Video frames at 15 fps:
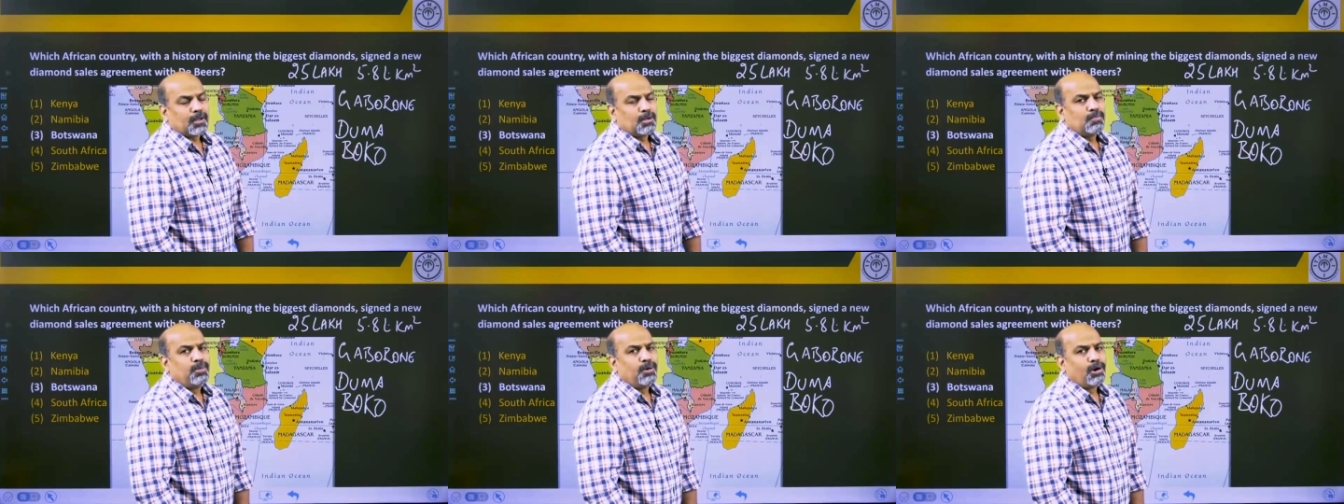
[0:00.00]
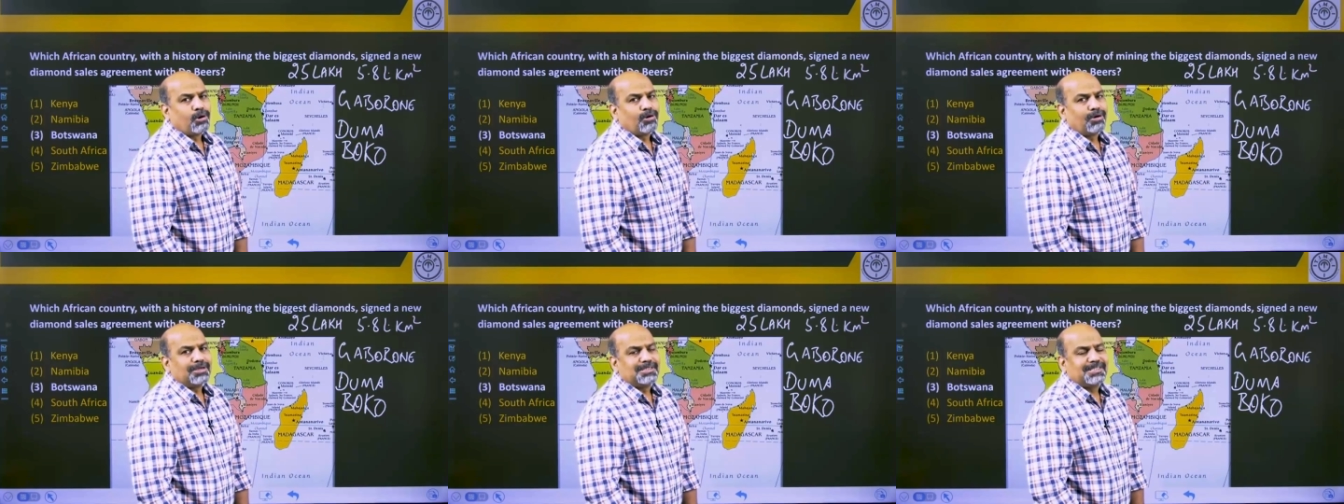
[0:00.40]

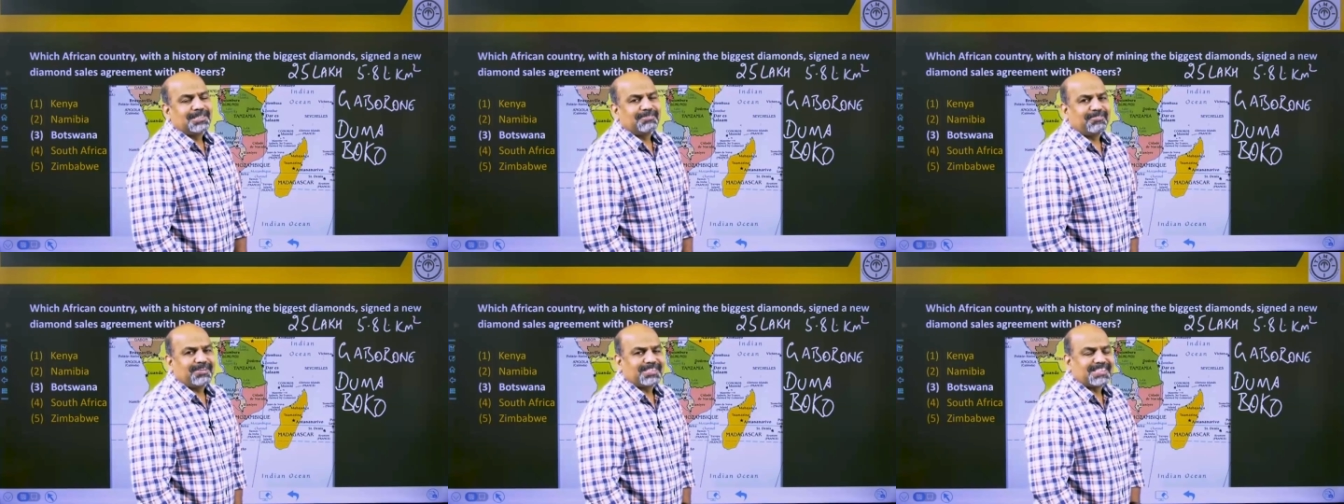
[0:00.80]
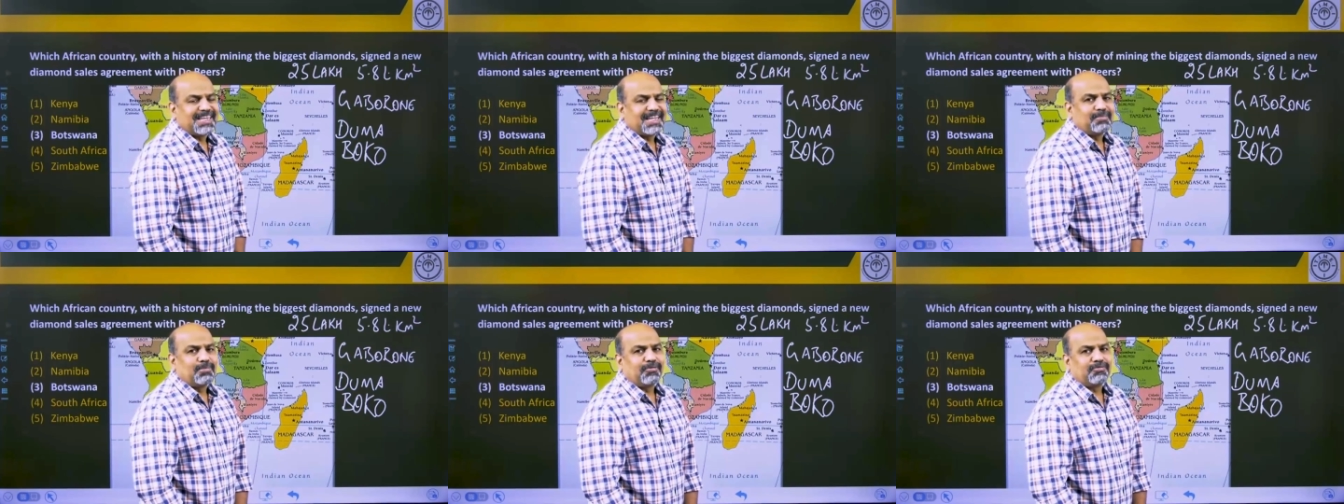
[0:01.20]
Boko is the first
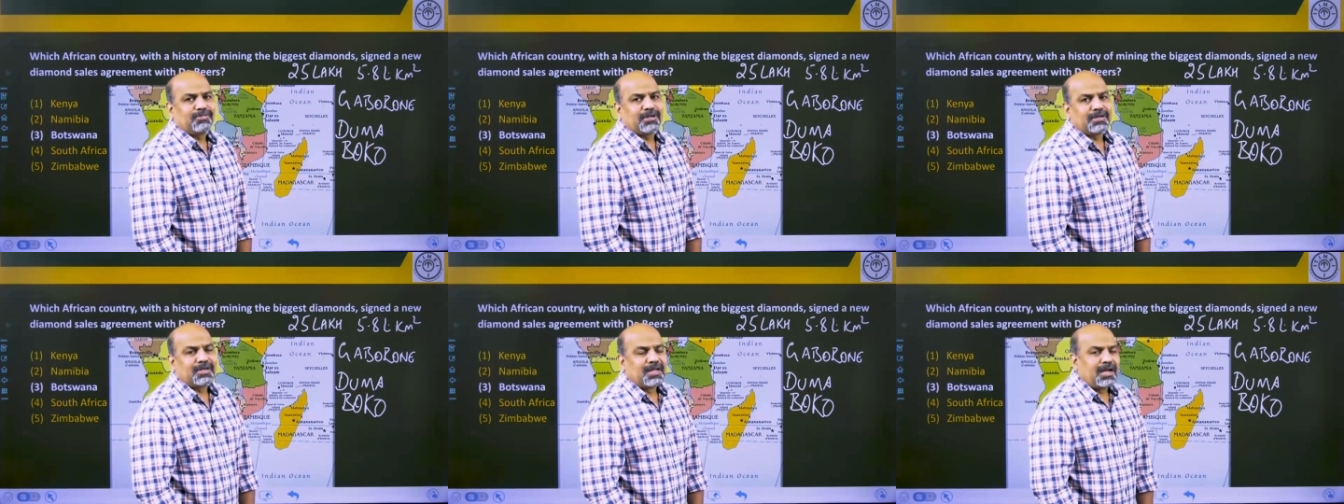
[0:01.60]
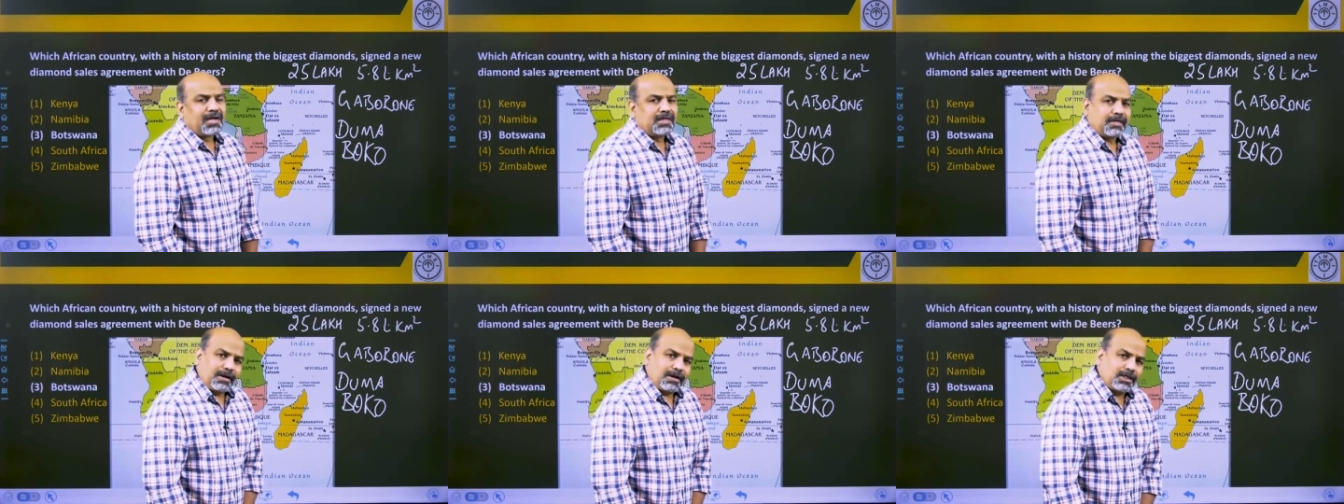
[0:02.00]
name of the
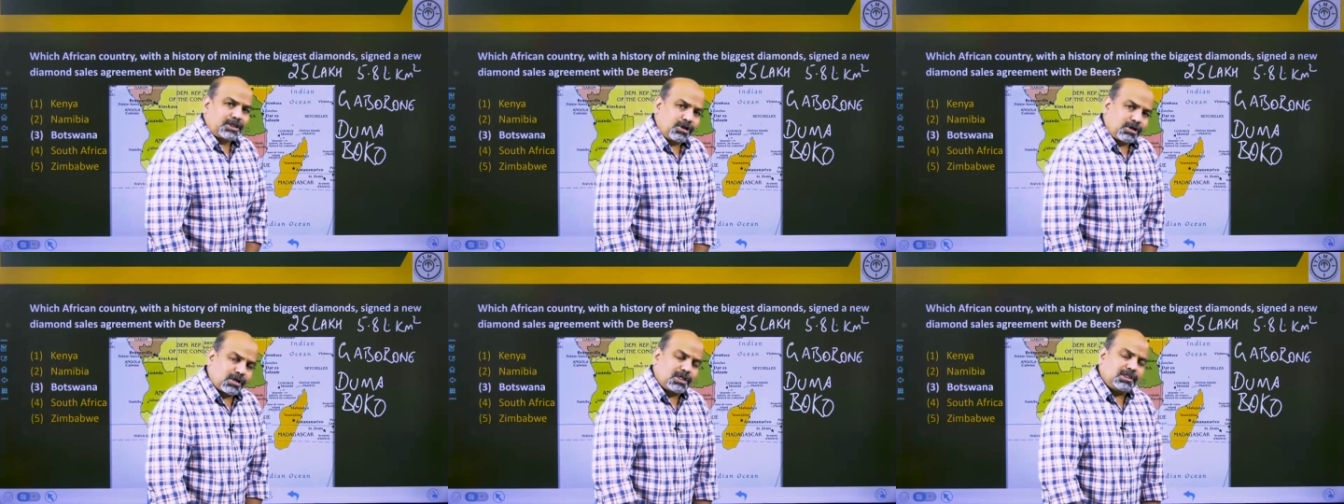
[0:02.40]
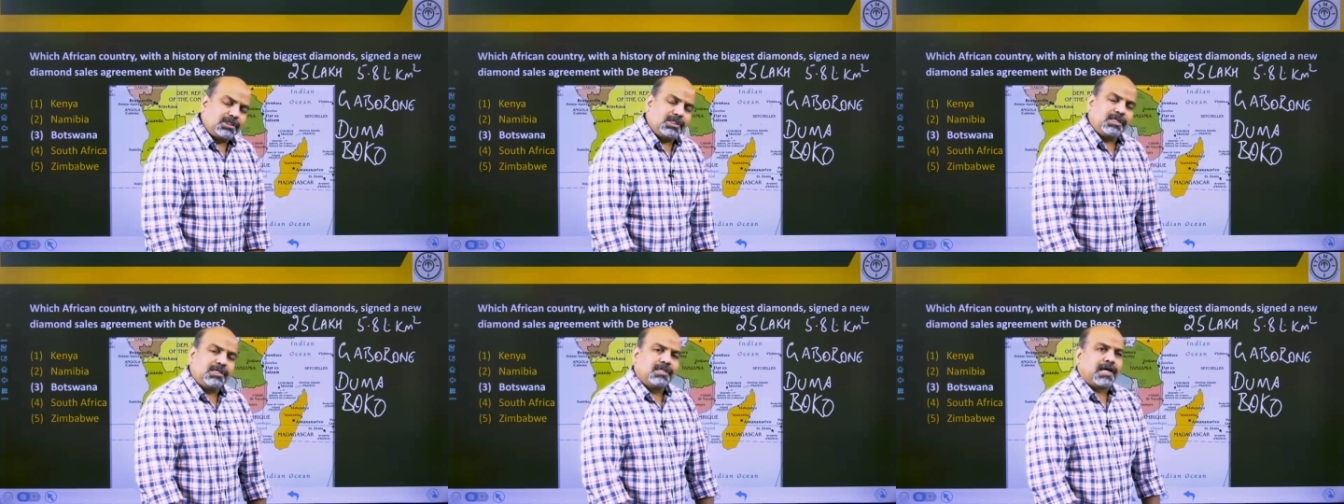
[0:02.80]
terrorist
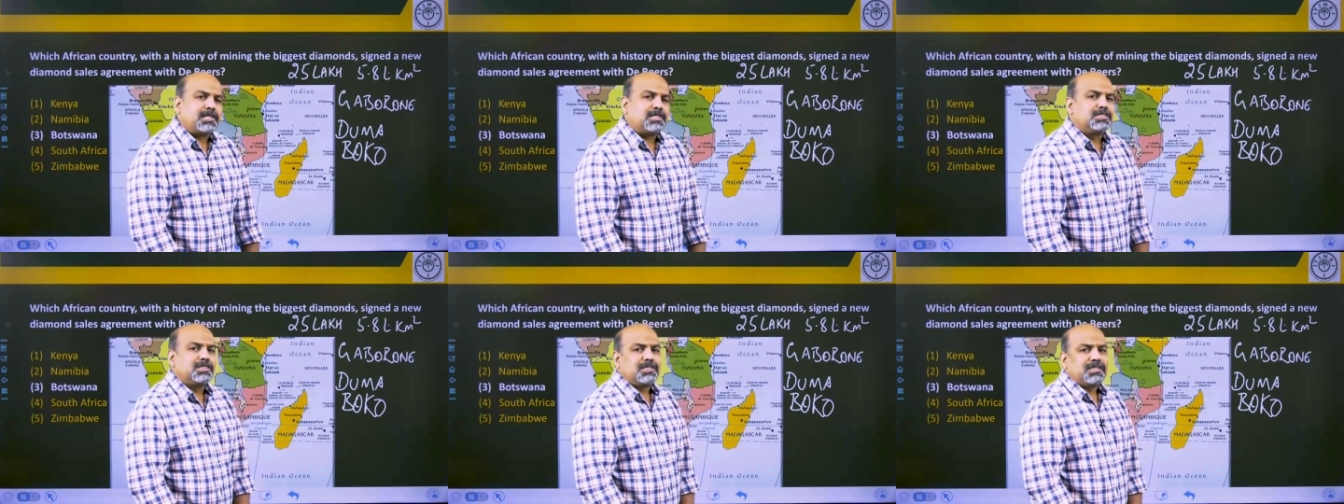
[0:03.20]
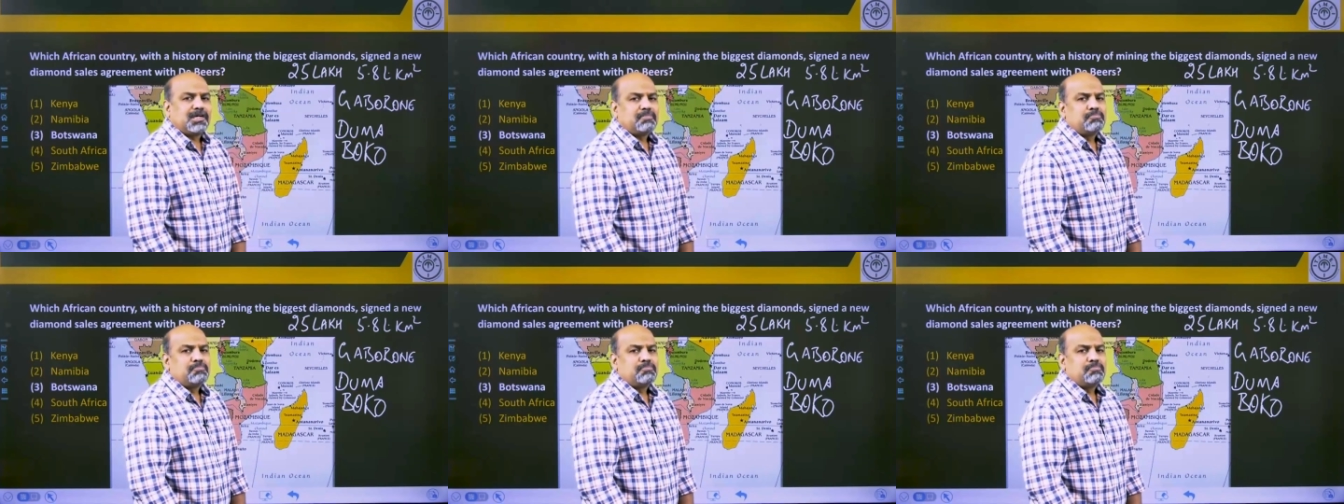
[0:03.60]
organization in Nigeria,